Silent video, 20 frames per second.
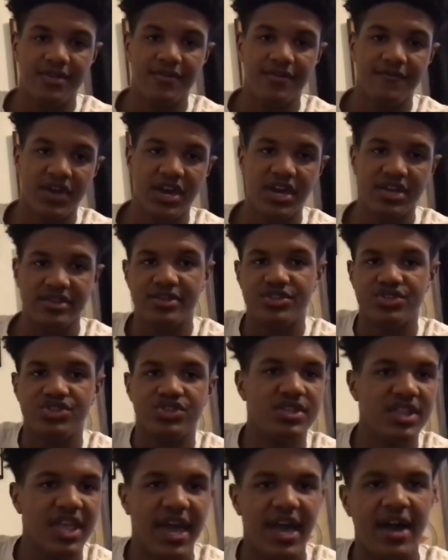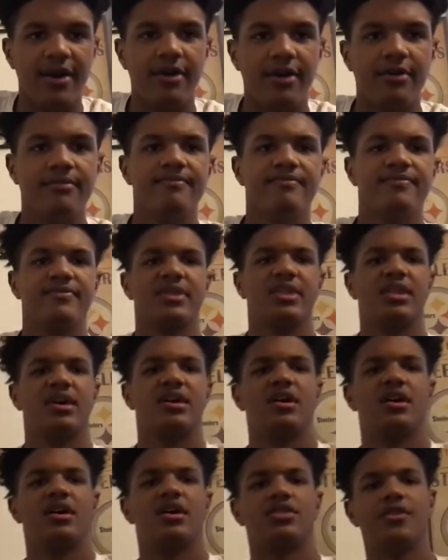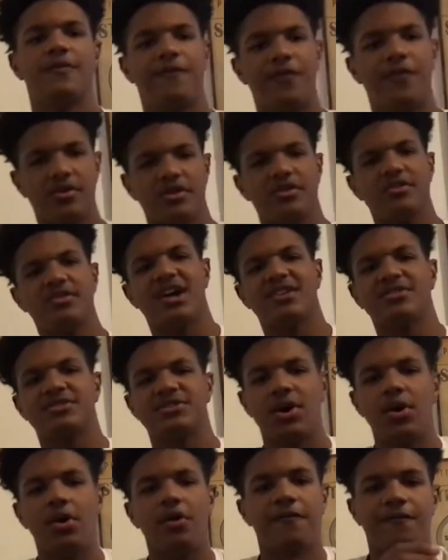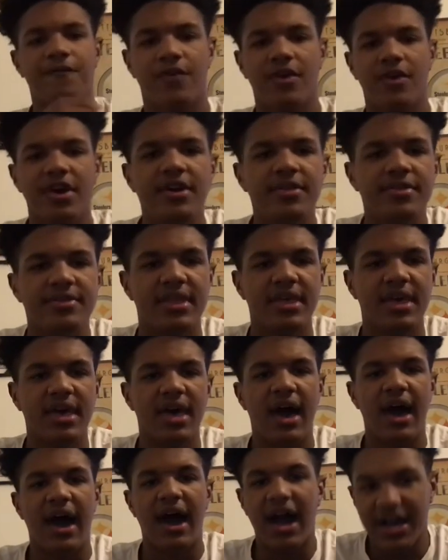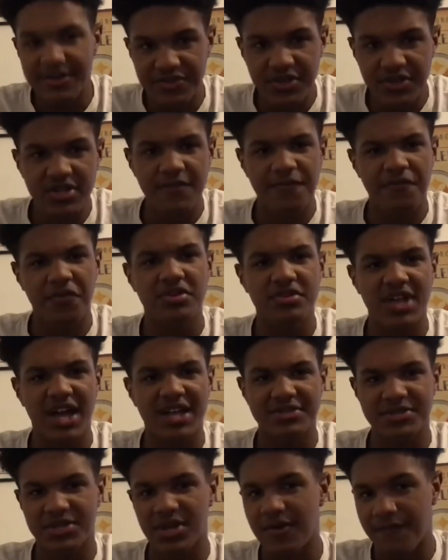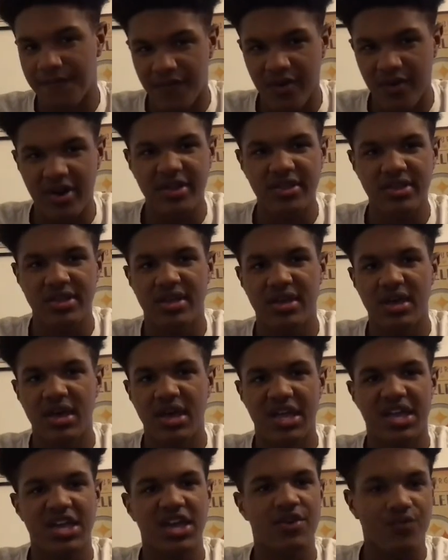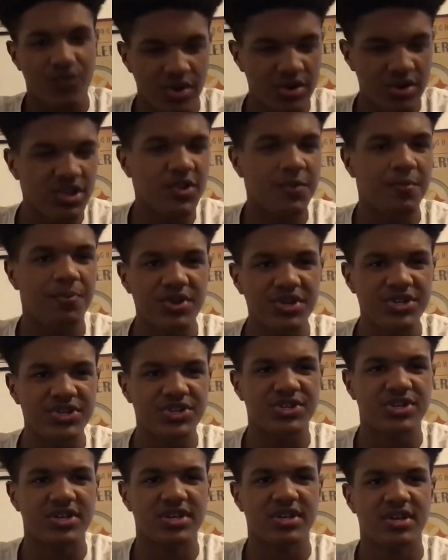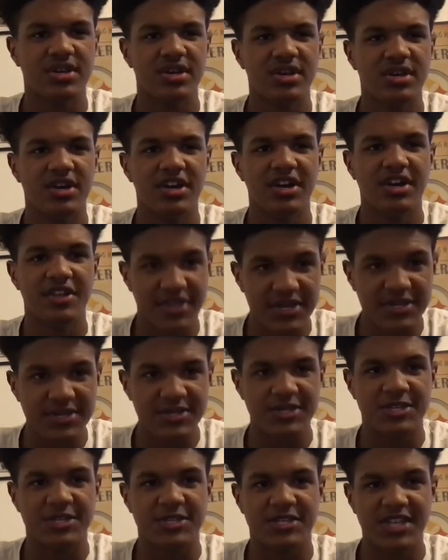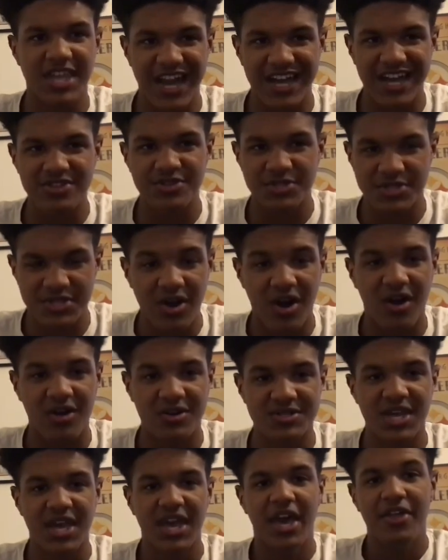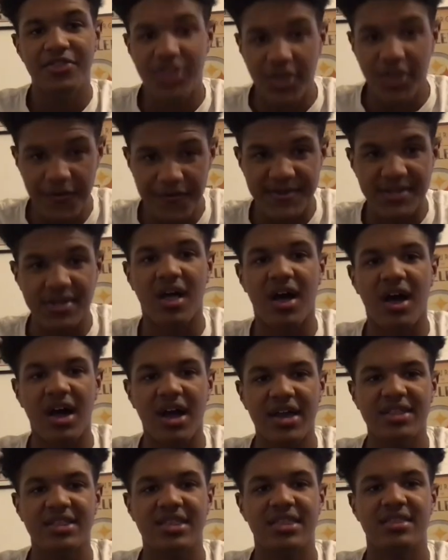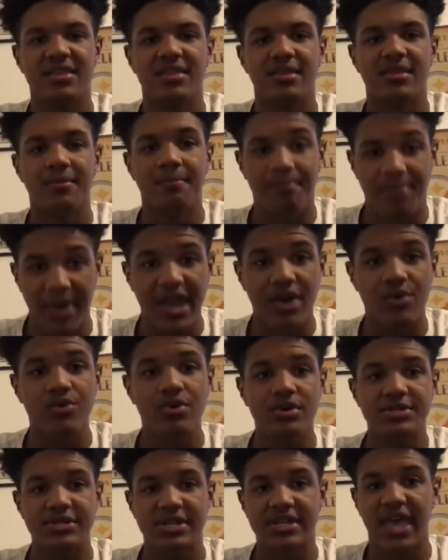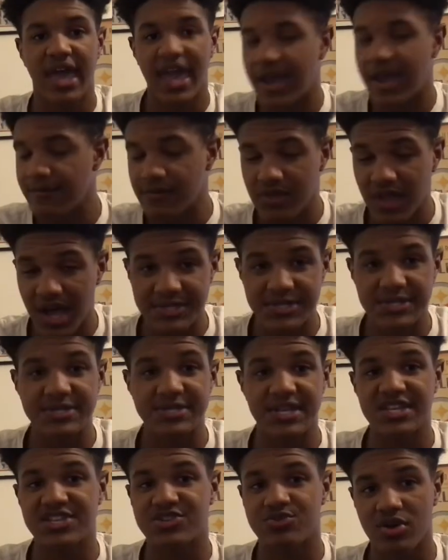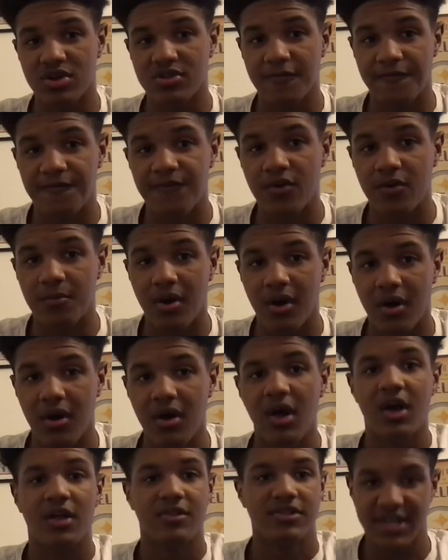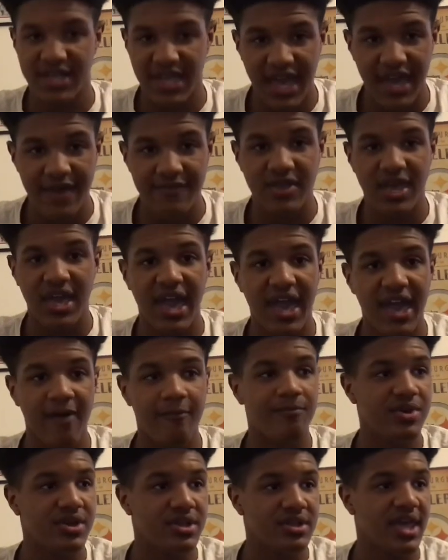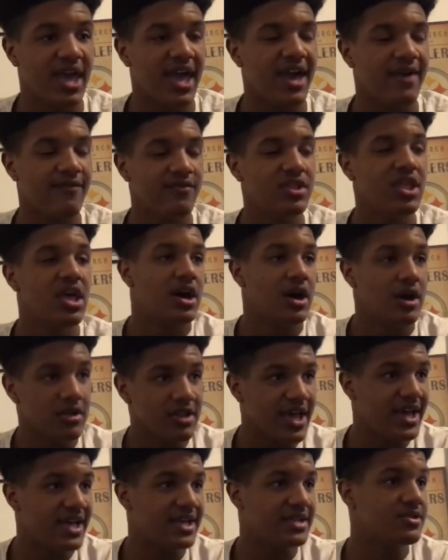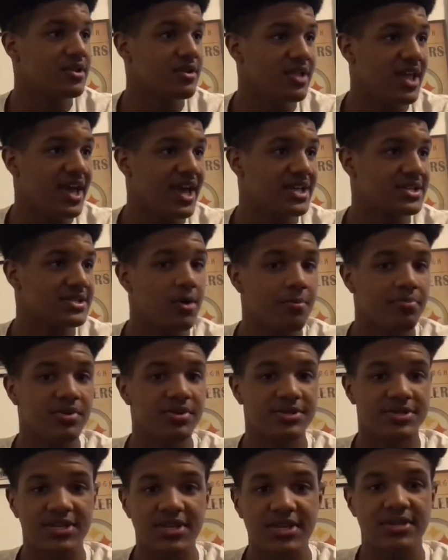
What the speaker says: the advantage. Now, the 49ers up front, I think the 49ers up front can really push this Seattle Seahawks defensive line backwards and have a lot of success running the football like how they have been having the last couple of